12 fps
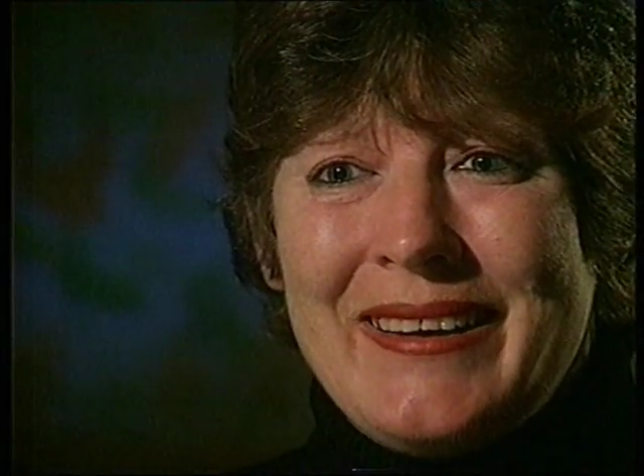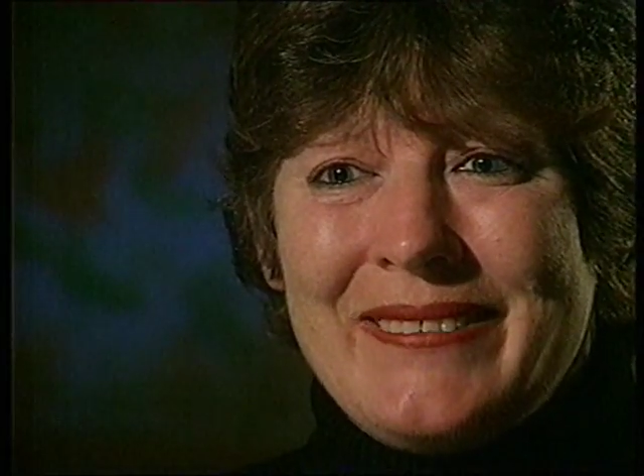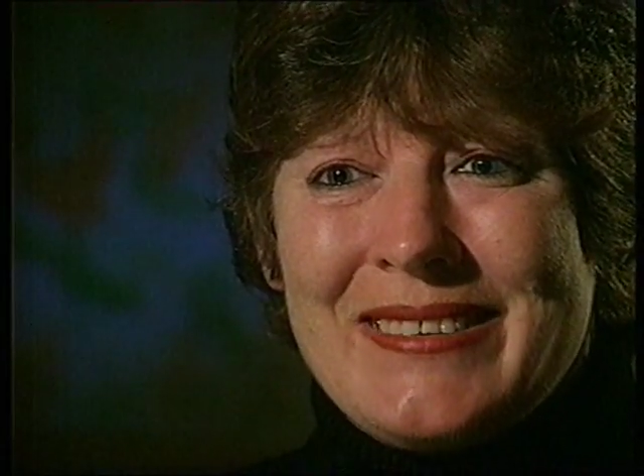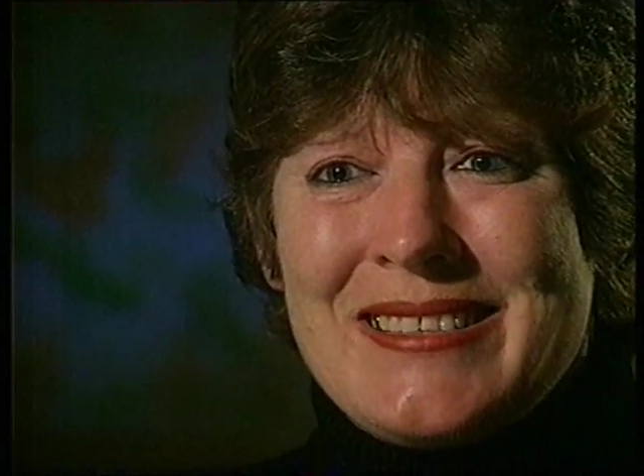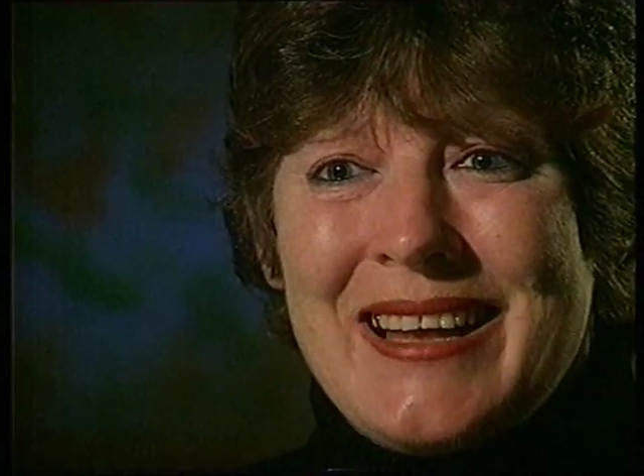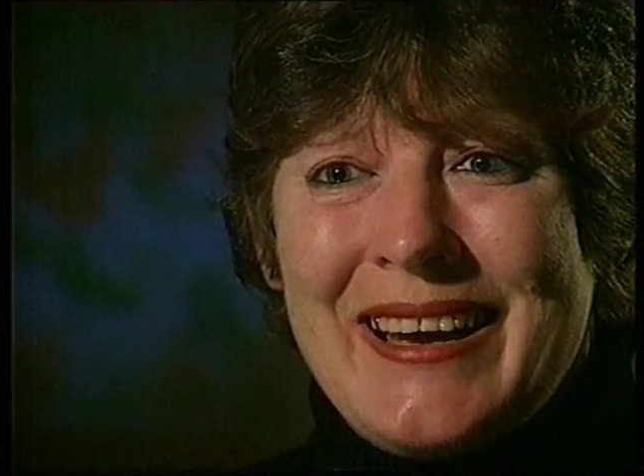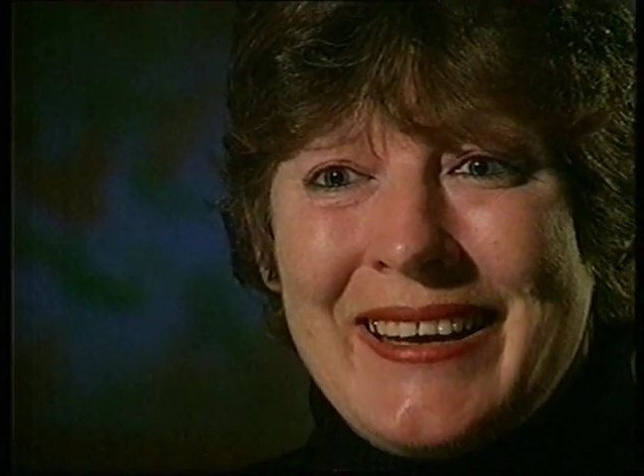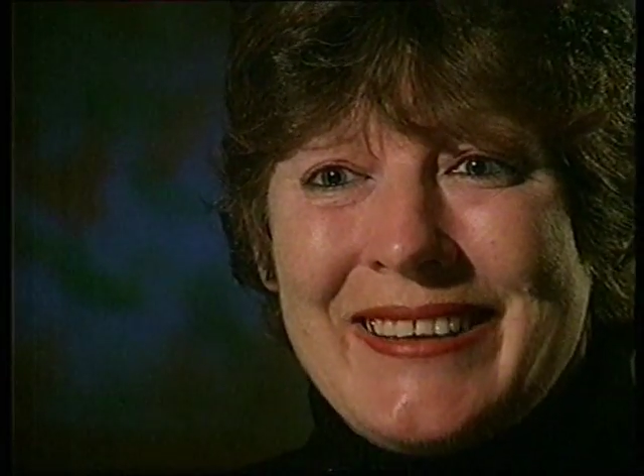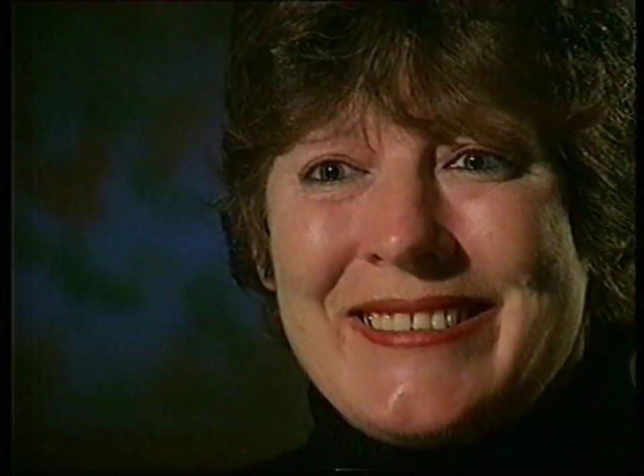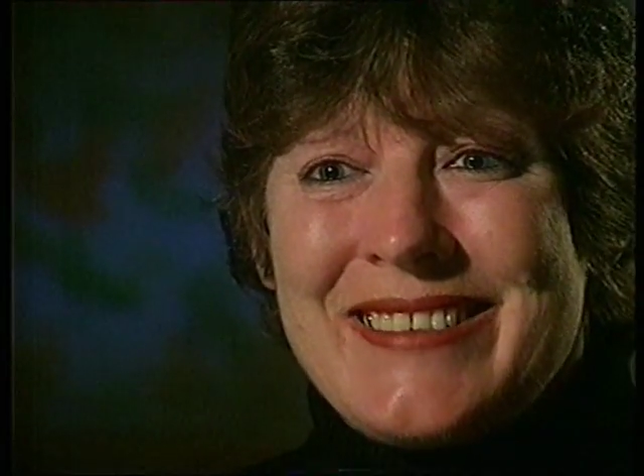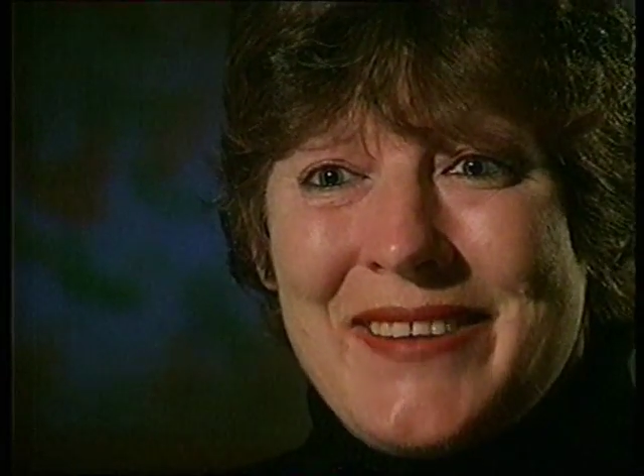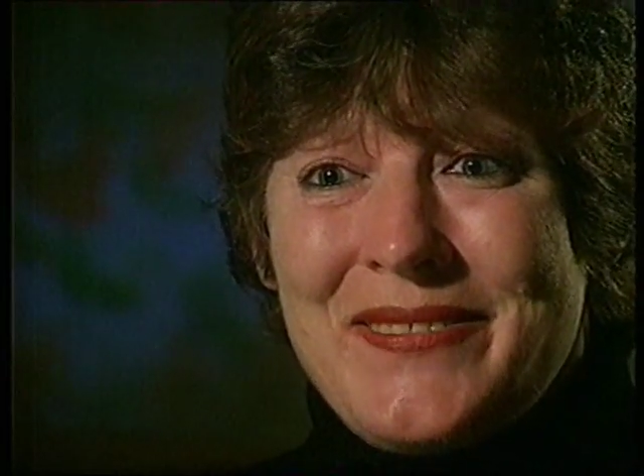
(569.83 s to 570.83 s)
it was
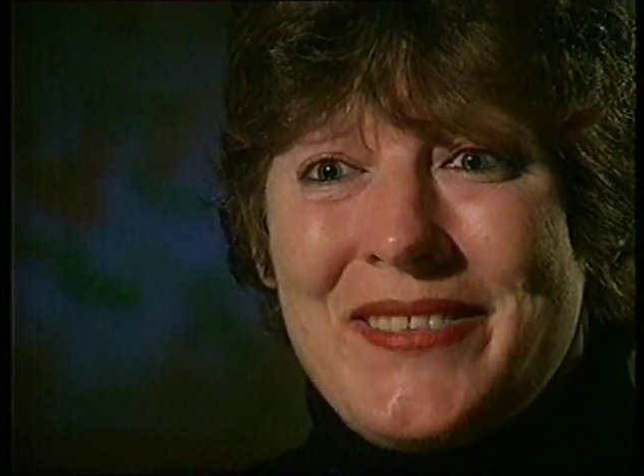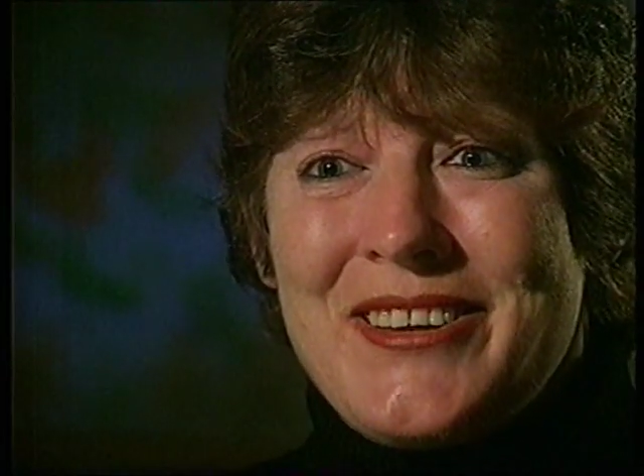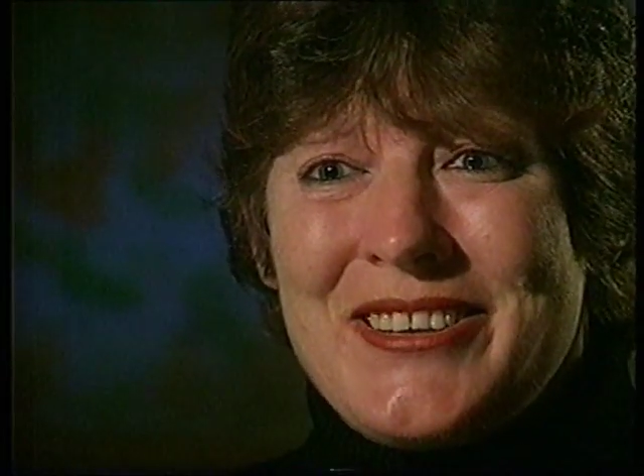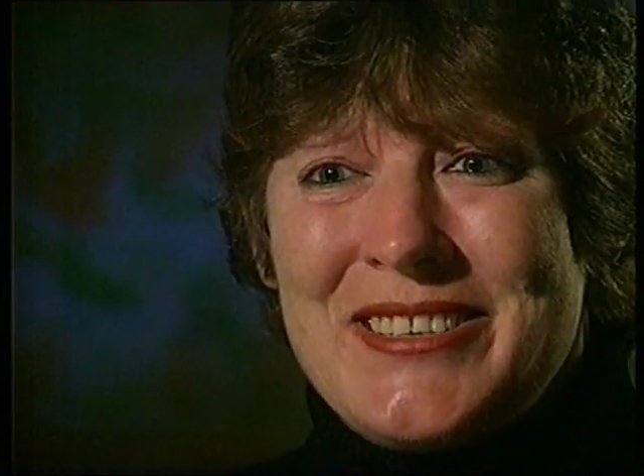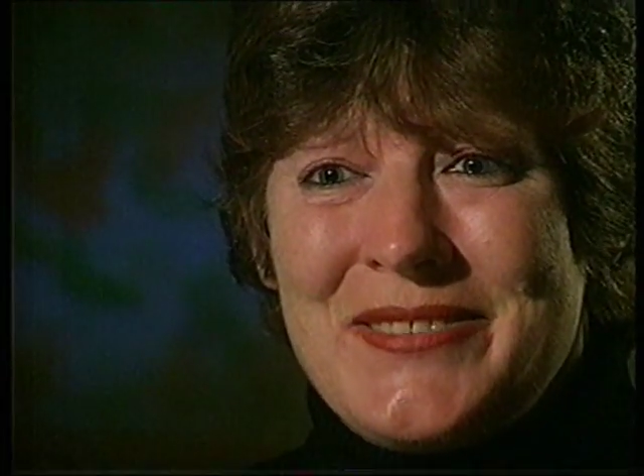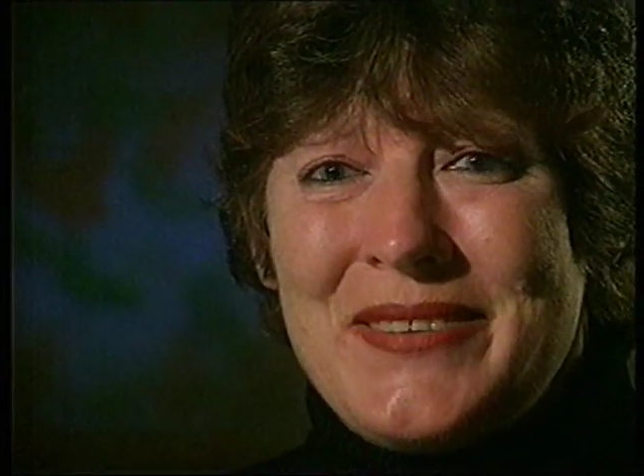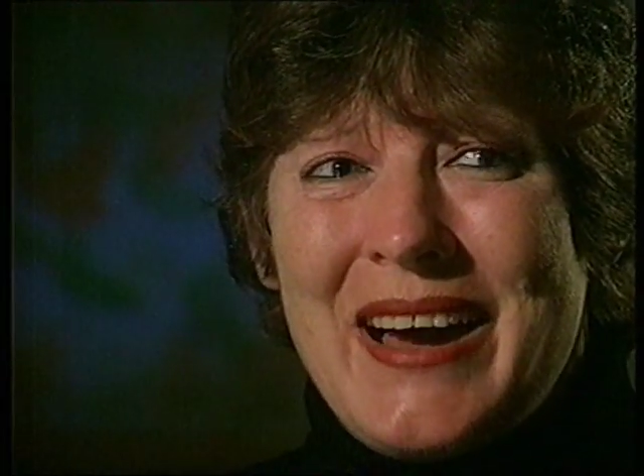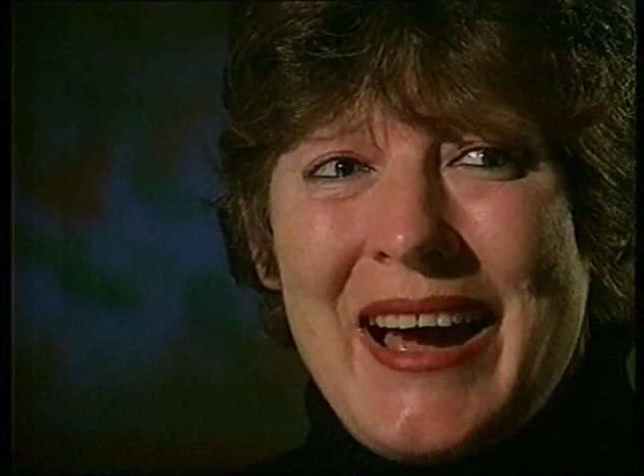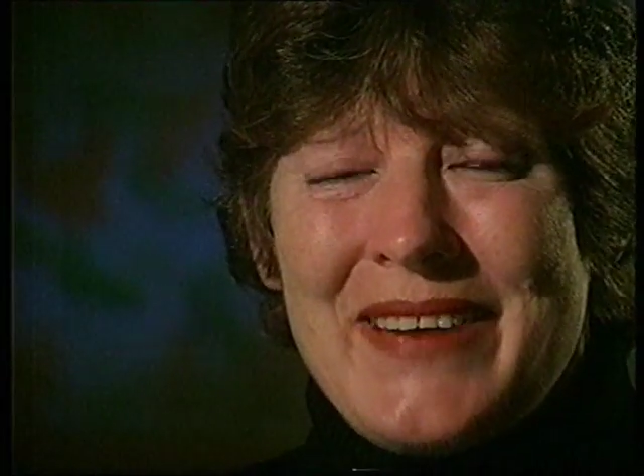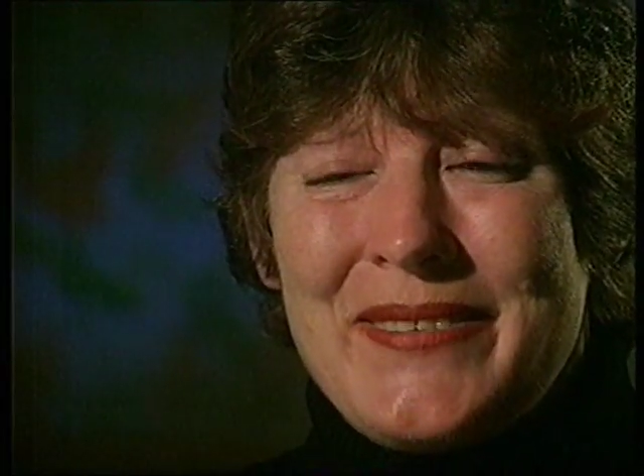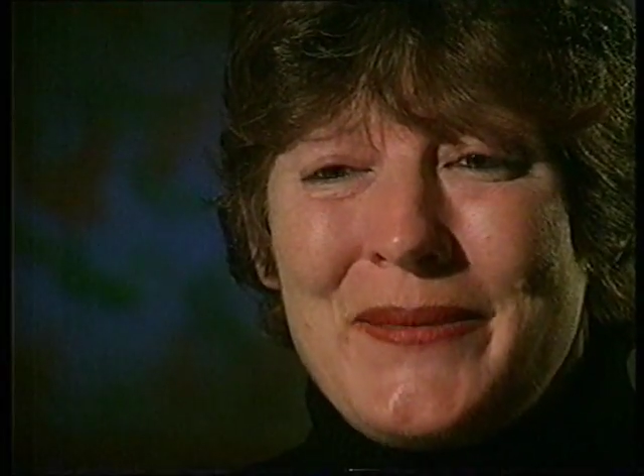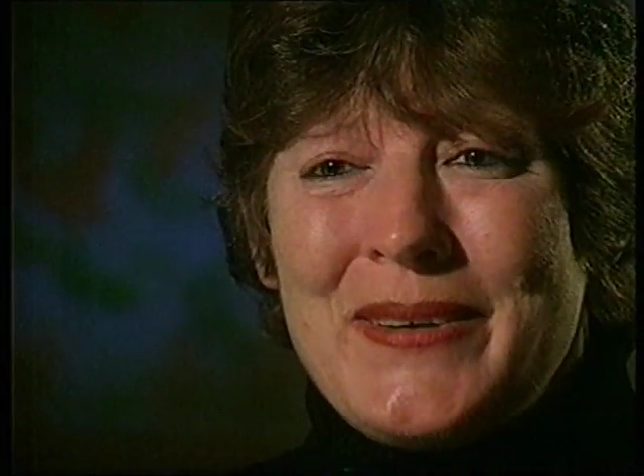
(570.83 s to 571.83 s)
like 7.35